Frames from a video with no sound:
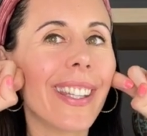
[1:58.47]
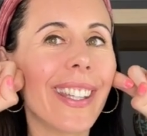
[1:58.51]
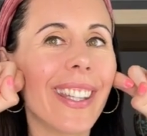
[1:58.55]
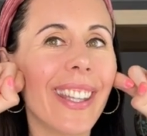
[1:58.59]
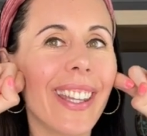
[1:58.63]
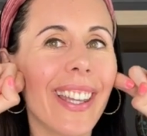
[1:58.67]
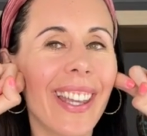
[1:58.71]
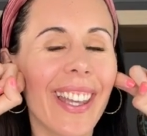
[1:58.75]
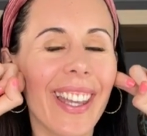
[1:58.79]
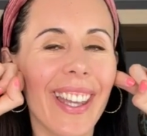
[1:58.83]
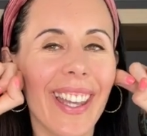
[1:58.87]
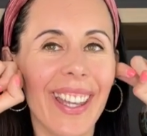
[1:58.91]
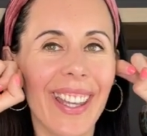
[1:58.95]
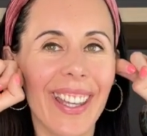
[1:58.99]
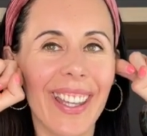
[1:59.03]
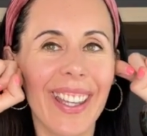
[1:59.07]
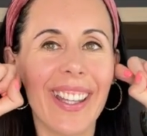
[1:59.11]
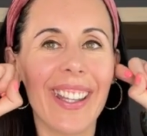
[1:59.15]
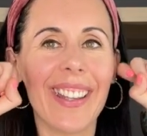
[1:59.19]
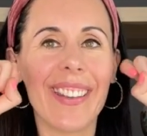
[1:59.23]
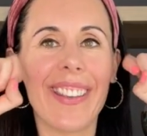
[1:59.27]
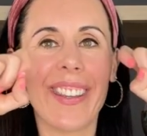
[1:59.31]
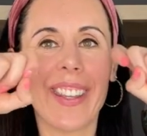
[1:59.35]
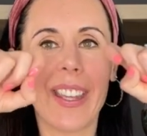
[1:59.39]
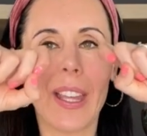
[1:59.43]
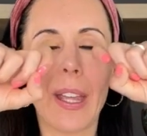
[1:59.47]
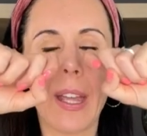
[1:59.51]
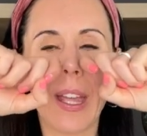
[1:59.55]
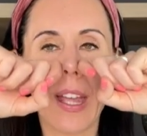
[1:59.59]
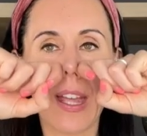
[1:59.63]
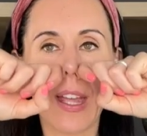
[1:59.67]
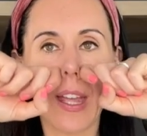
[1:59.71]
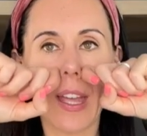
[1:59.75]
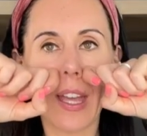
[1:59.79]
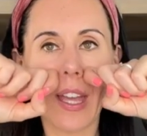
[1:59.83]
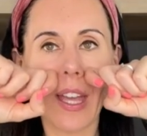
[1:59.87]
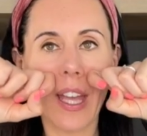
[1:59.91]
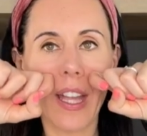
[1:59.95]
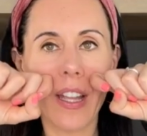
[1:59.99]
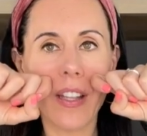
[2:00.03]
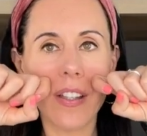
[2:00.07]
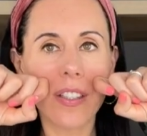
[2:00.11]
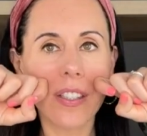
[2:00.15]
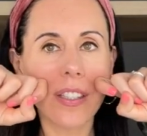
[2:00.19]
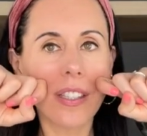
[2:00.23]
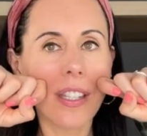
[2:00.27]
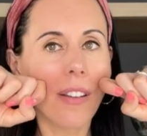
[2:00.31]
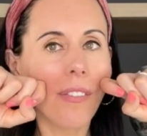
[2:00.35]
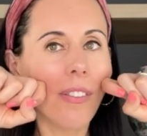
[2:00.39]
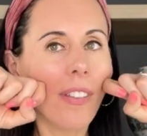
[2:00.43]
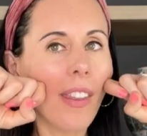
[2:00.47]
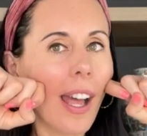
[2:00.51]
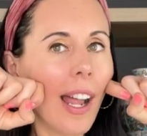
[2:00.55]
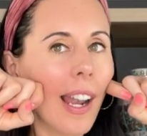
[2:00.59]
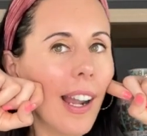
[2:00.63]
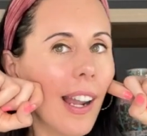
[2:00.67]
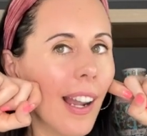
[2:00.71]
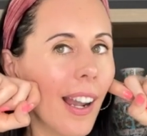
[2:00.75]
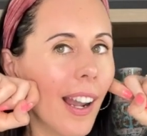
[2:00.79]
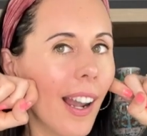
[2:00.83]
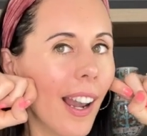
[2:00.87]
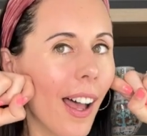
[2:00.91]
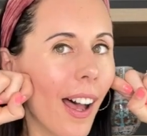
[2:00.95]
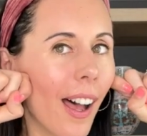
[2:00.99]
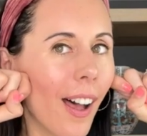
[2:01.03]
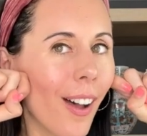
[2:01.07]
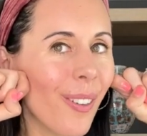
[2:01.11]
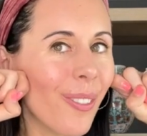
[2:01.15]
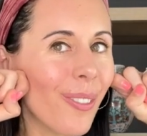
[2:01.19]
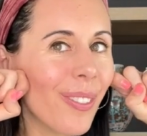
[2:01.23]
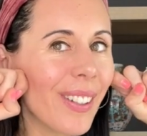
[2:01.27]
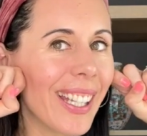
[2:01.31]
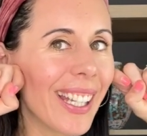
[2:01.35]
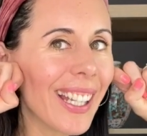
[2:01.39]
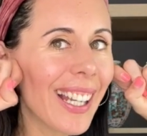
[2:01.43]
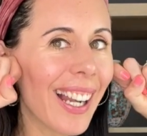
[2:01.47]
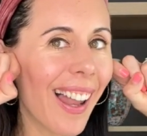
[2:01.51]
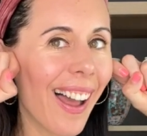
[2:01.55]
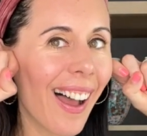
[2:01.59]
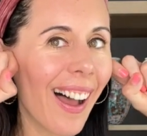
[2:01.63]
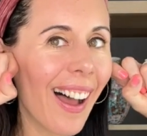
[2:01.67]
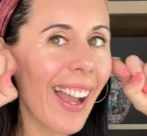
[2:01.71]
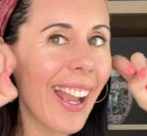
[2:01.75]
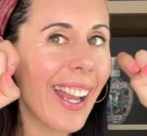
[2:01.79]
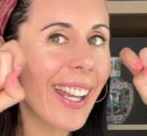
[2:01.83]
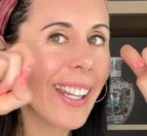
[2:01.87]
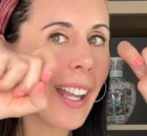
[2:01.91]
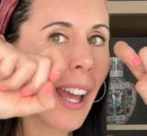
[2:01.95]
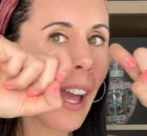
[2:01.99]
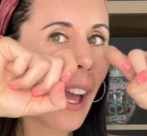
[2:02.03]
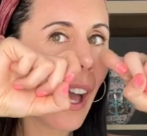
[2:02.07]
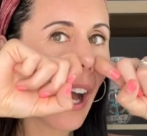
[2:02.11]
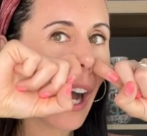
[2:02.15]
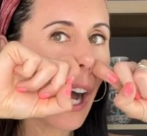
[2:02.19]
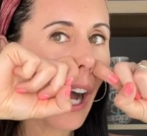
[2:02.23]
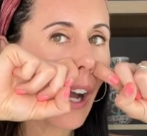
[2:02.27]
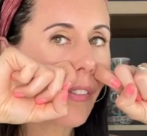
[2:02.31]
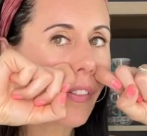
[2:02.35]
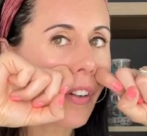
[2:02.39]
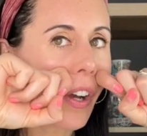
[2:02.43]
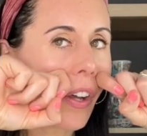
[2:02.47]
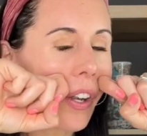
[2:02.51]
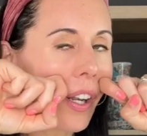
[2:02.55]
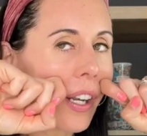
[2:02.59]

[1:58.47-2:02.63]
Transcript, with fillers: Good. And just having that lovely glide. I've got a